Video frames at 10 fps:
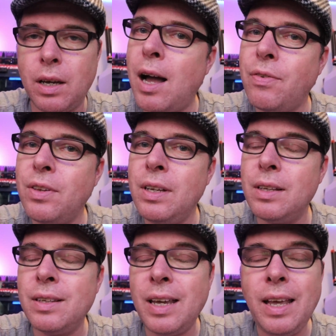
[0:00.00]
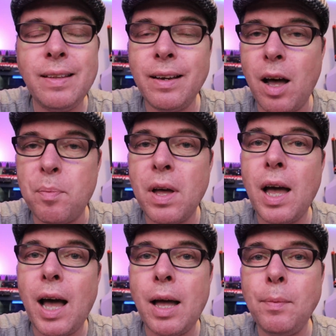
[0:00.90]
After the heating up,
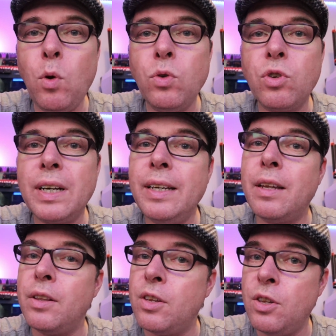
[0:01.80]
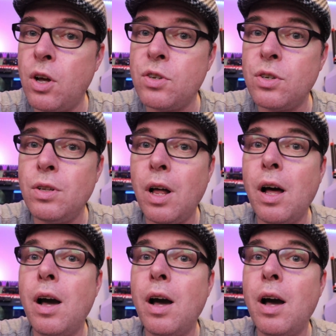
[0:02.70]
I'm going to clean the nozzle,